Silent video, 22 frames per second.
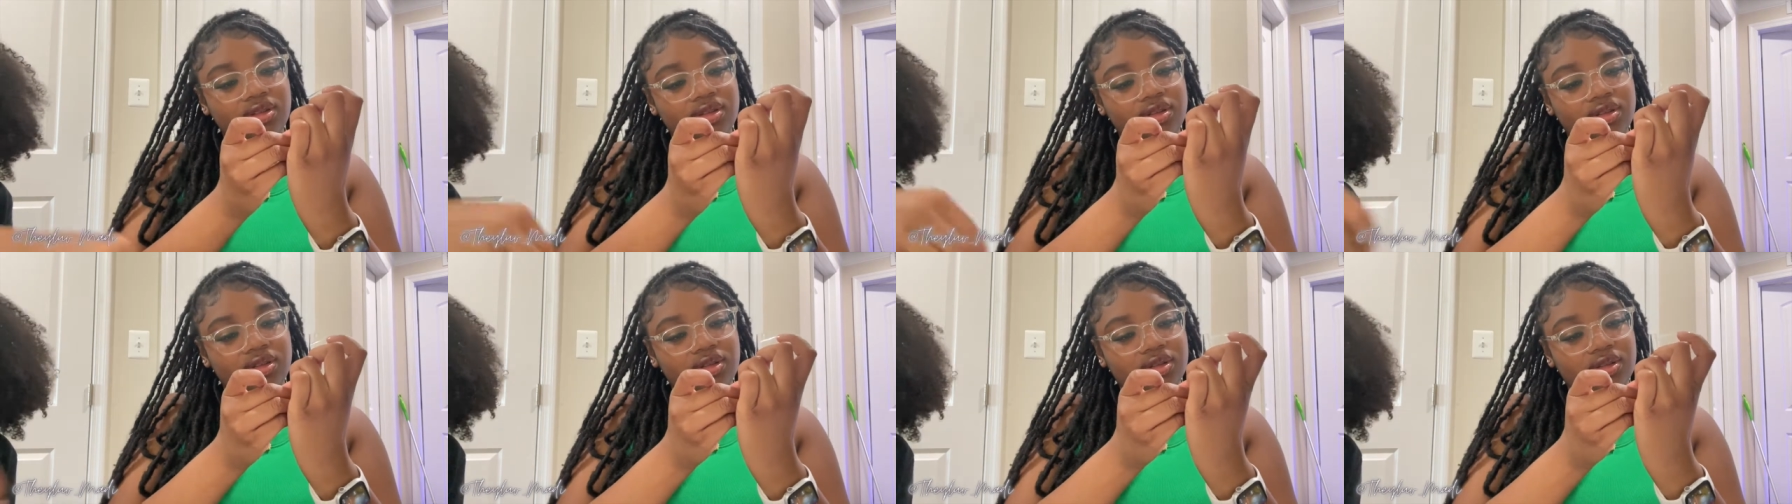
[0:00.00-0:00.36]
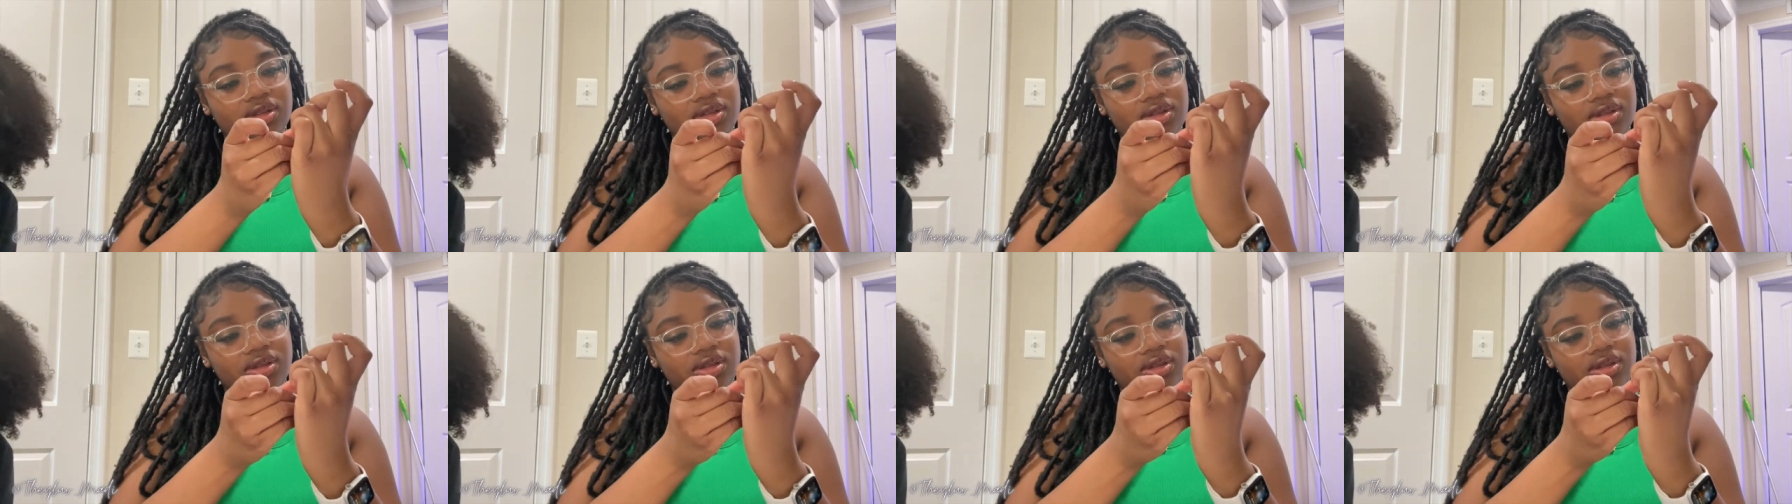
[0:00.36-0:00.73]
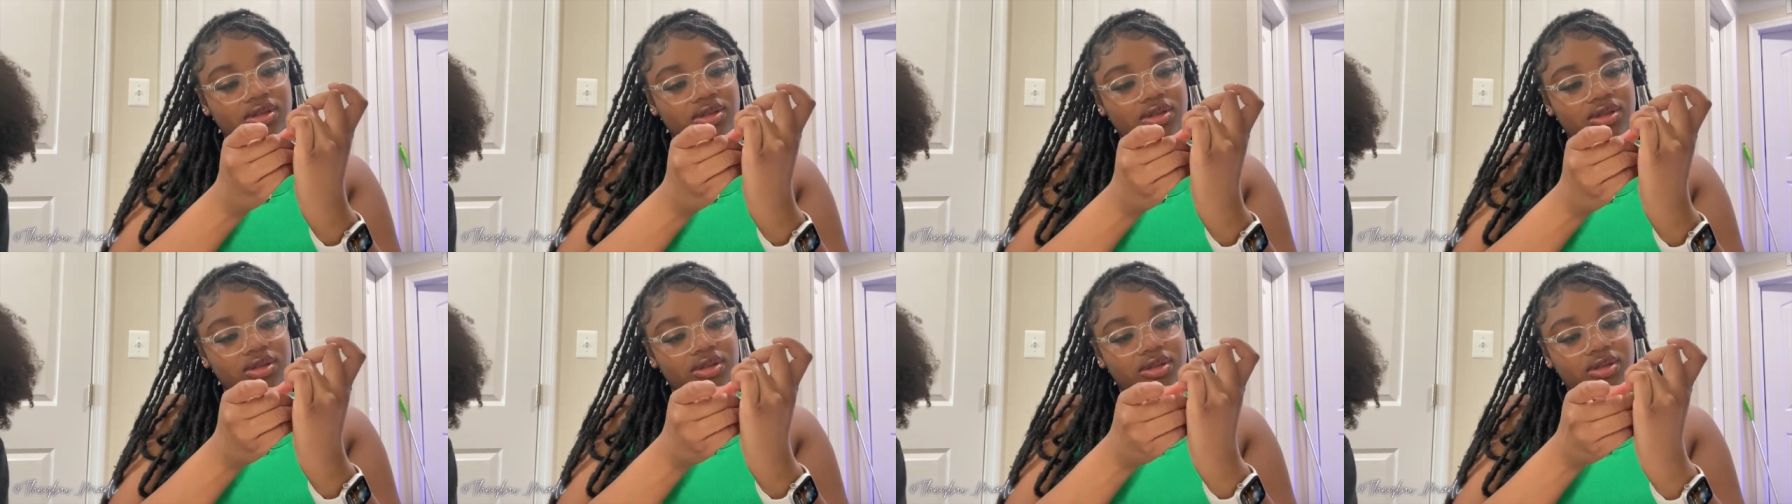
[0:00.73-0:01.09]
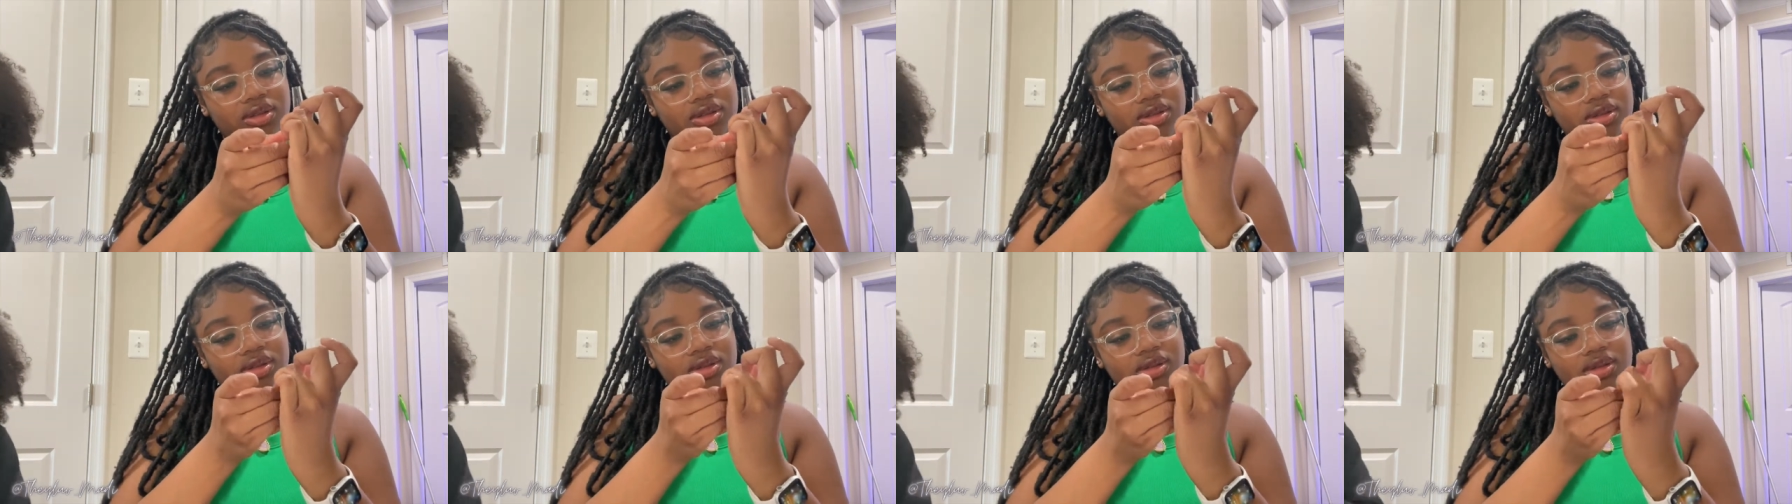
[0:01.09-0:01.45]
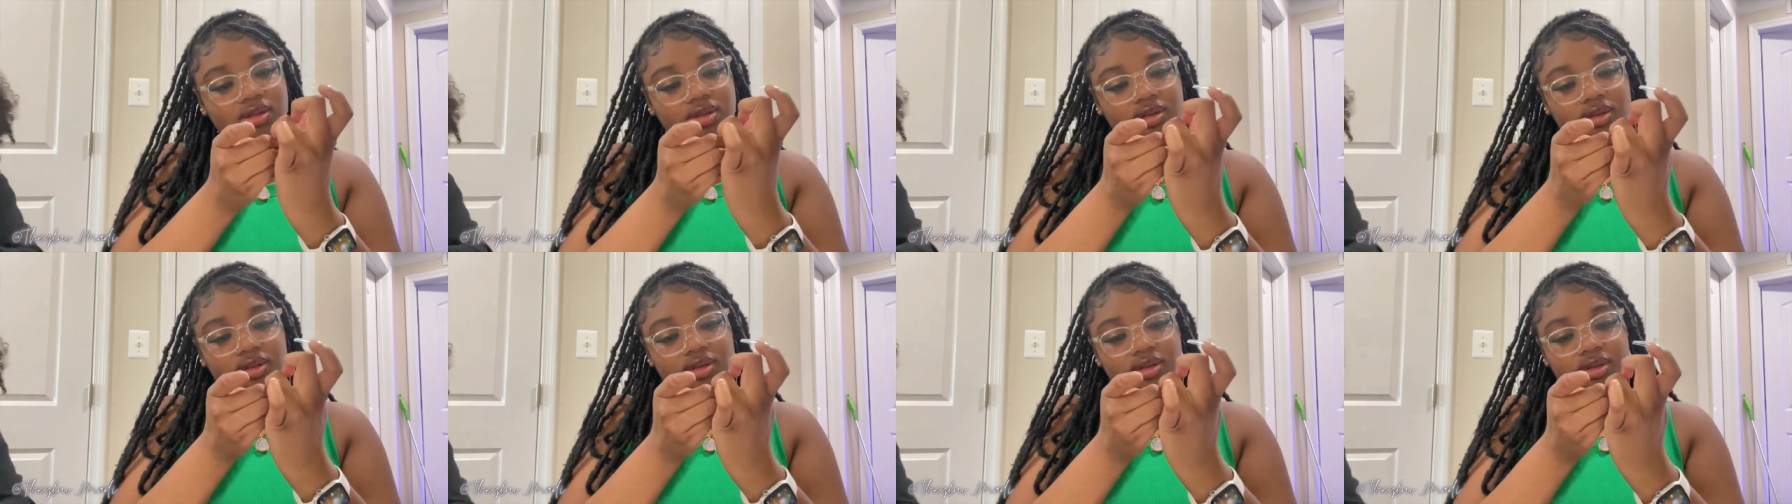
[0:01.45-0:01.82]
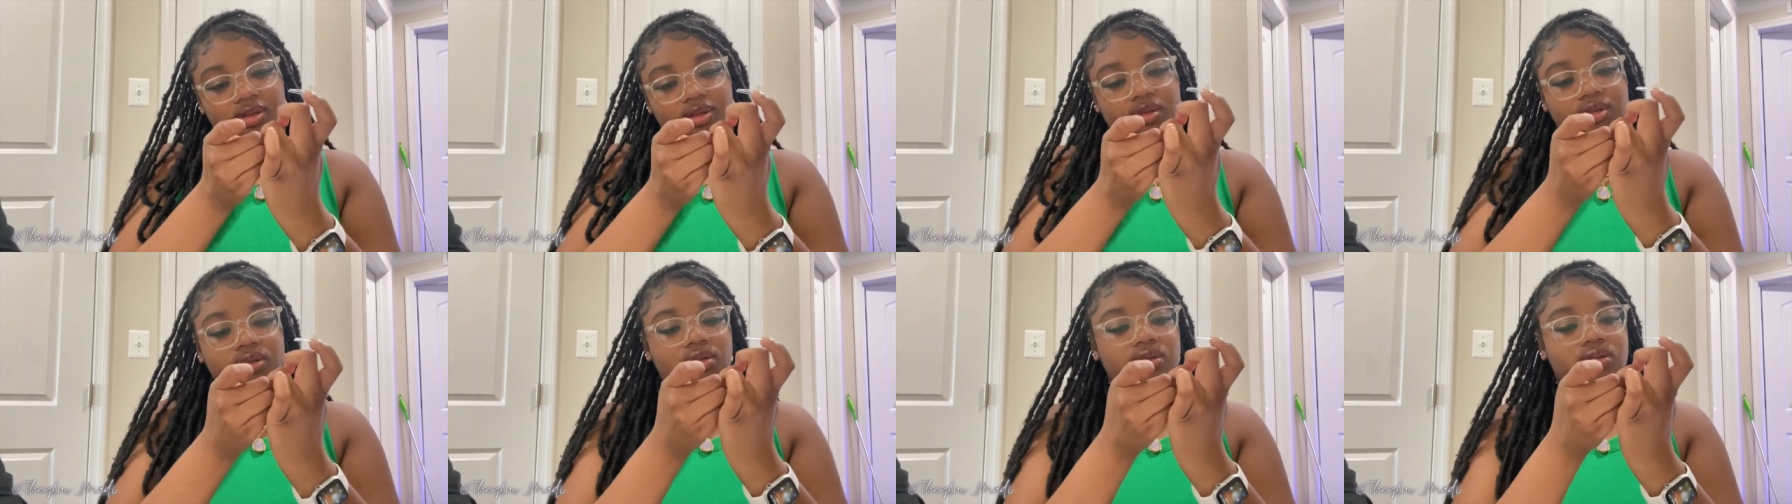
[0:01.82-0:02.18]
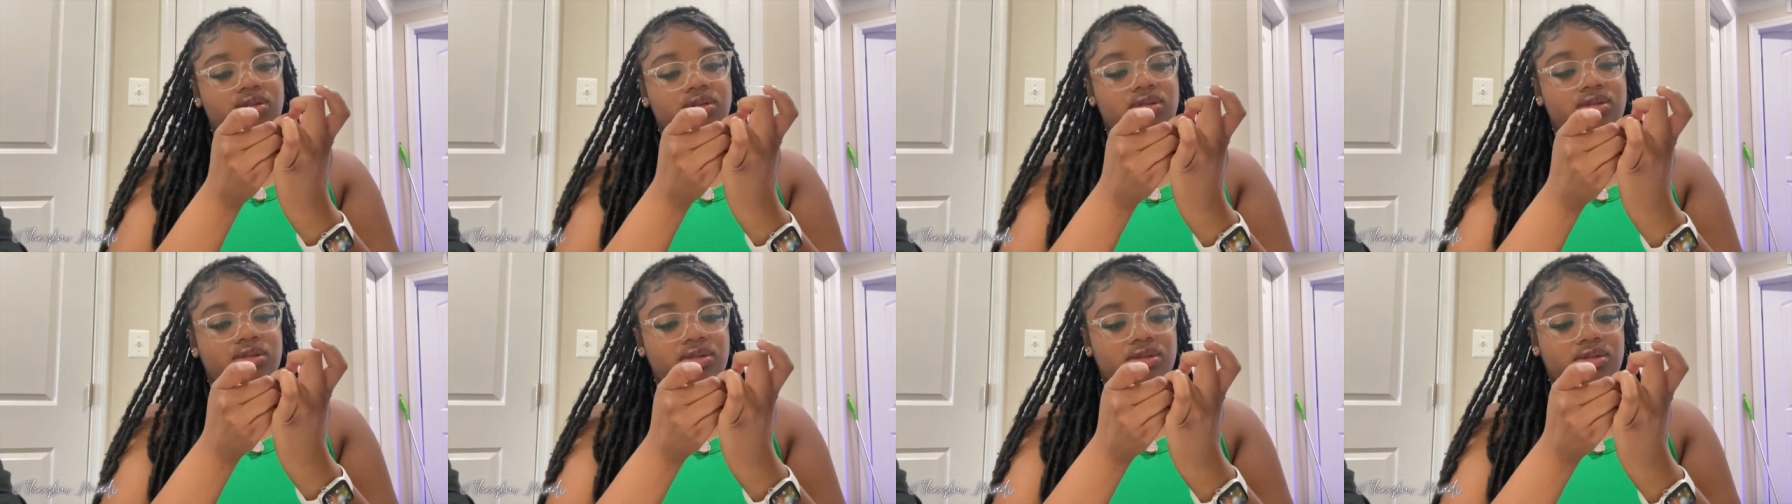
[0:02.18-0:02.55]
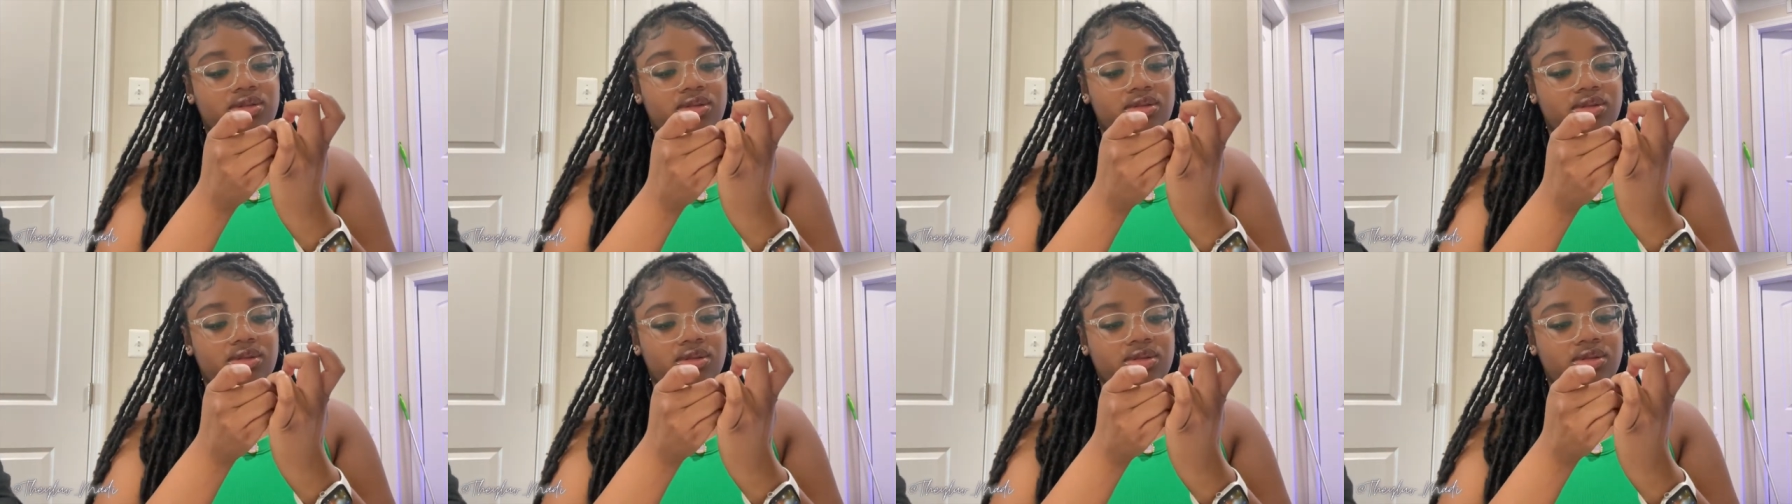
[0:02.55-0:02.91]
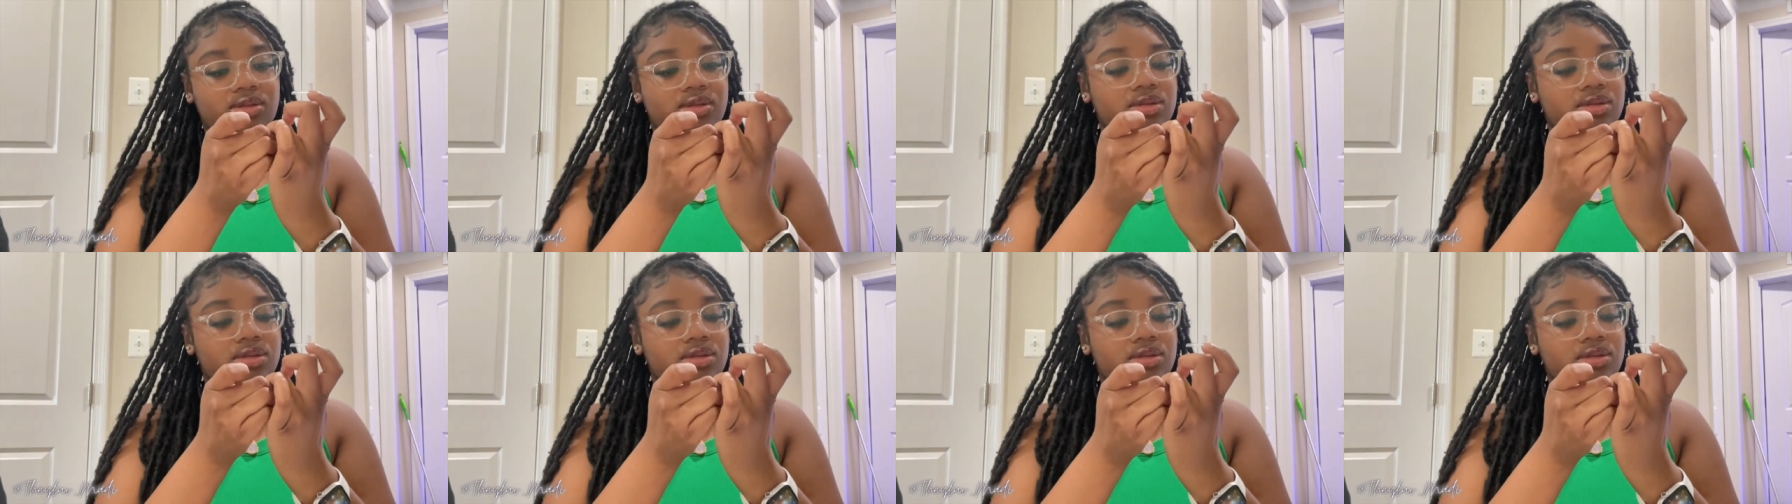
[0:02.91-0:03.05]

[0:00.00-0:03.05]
I got so much glue in my house. Not even funny.